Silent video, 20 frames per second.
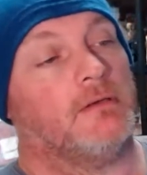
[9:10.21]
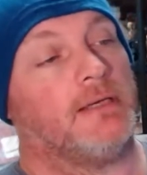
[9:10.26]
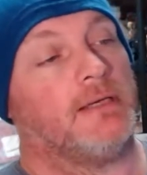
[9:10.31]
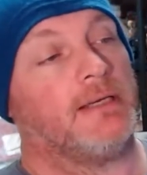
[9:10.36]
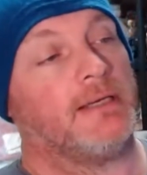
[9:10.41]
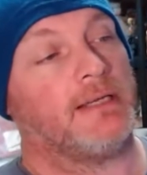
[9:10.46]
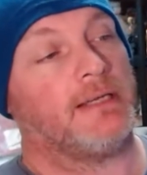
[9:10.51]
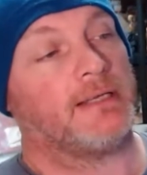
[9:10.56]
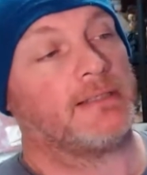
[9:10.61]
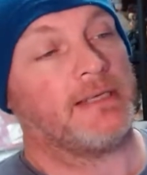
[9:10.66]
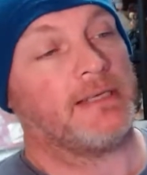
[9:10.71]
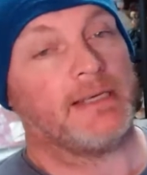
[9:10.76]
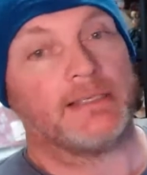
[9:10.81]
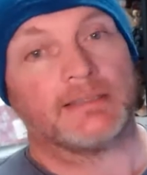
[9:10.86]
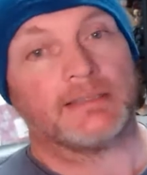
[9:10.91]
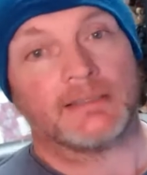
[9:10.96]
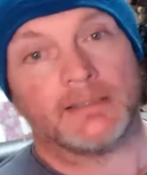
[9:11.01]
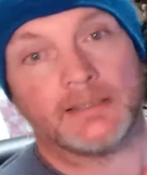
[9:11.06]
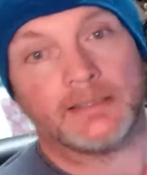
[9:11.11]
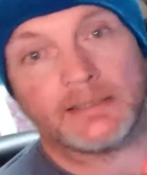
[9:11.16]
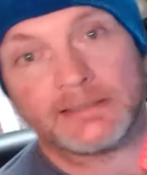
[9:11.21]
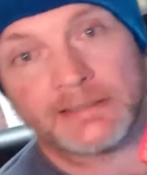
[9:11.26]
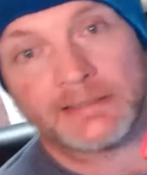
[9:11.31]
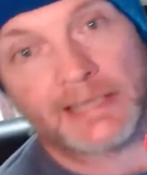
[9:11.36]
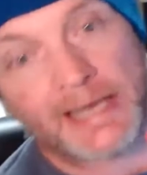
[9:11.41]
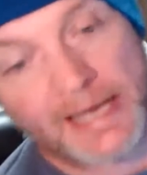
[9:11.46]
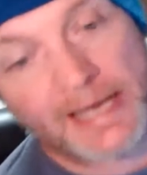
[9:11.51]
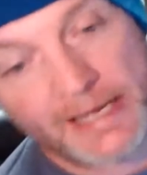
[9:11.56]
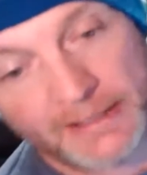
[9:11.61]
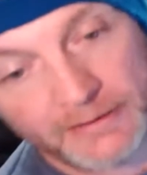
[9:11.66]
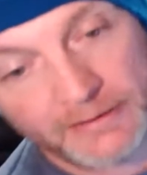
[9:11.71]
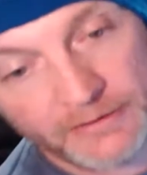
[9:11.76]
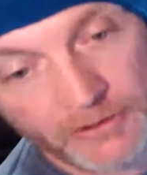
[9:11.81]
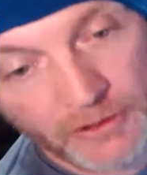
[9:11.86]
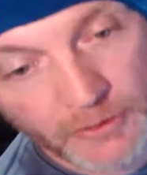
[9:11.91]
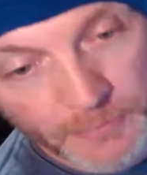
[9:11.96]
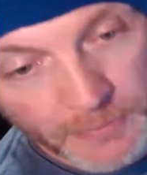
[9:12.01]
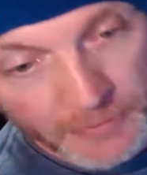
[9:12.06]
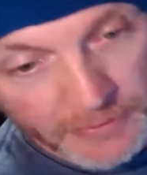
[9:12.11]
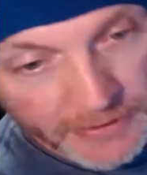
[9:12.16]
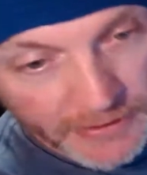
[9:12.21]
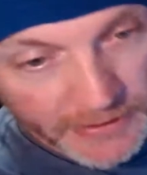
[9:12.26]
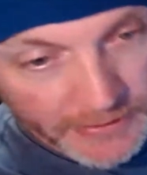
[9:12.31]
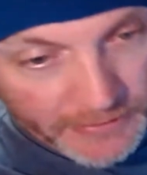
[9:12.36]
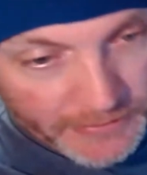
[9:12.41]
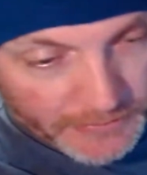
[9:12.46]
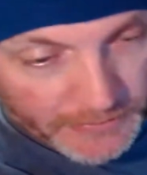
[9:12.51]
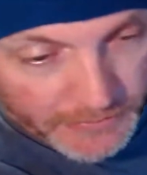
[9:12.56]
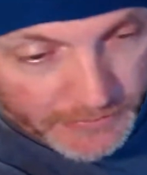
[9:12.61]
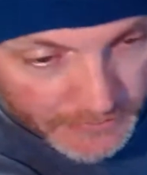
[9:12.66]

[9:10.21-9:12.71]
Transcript: and it is an exact duplicate